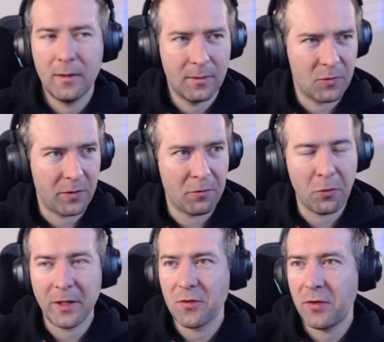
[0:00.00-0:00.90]
Sorry for the
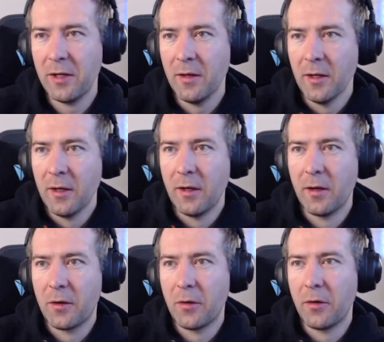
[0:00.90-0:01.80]
white screen.
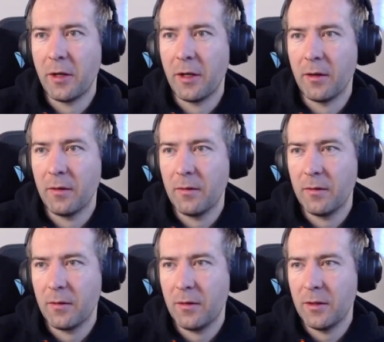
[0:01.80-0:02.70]
Kerning
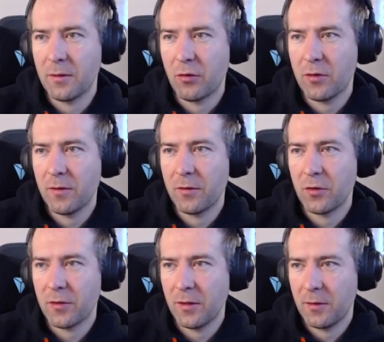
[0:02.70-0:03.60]
is a process of
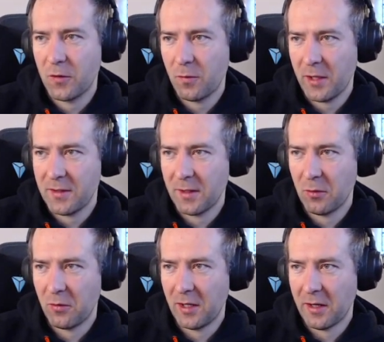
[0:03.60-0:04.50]
adjusting the spacing
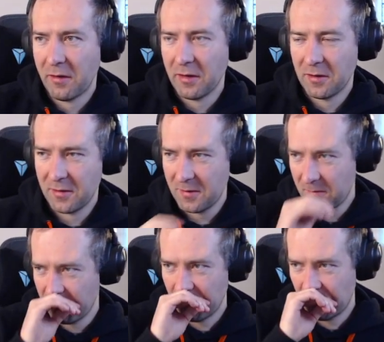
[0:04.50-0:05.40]
between characters.
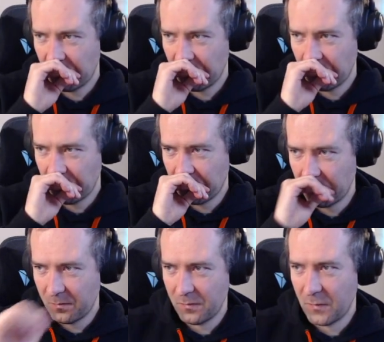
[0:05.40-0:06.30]

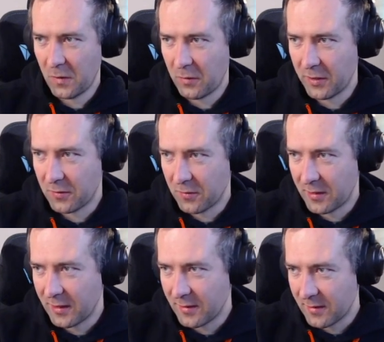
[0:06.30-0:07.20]
Okay, so
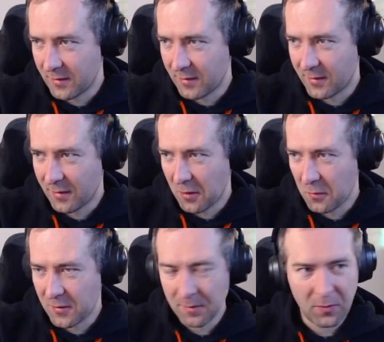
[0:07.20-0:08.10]
this is the
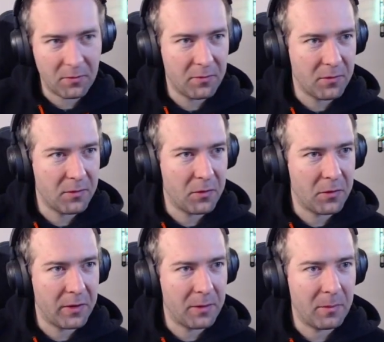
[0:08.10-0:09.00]
concept of
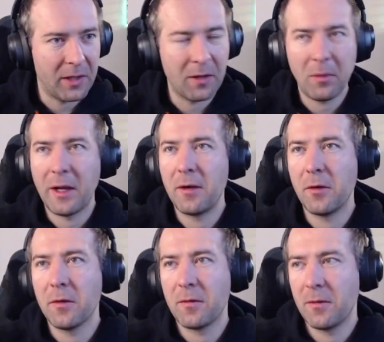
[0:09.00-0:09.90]
kerning being applied or
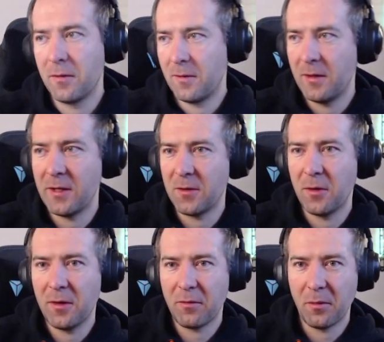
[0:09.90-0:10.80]
not. That's good
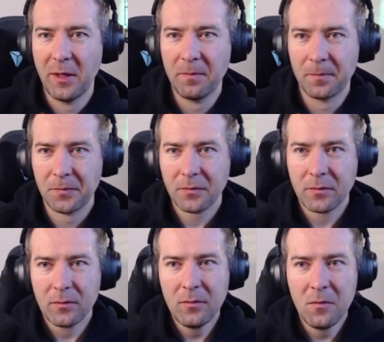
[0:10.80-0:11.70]
enough for me.
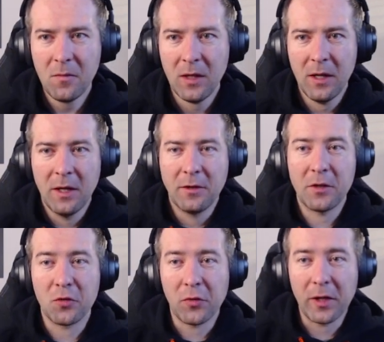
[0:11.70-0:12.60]

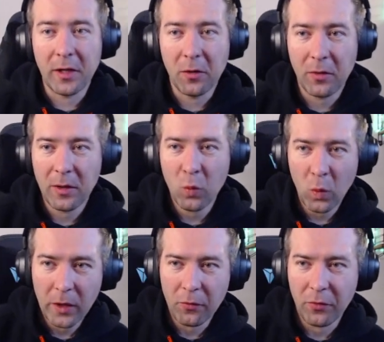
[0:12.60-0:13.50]
There's really only
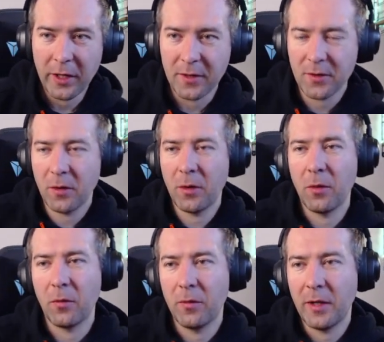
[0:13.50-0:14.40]
one race. Oh
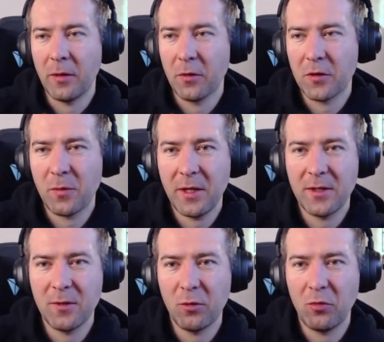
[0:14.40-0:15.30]
no, ignore the
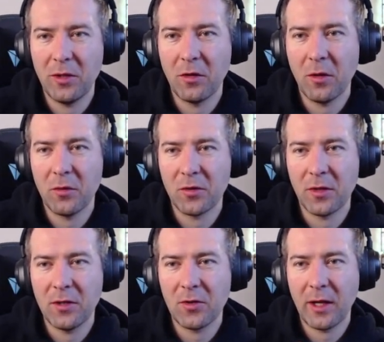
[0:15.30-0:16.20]
spaces between the numbers on
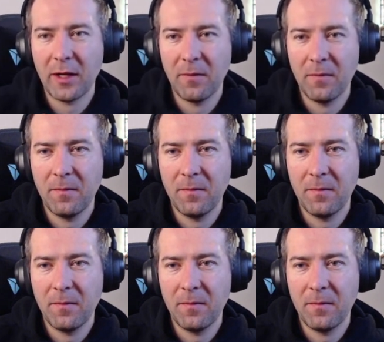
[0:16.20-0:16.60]
each line.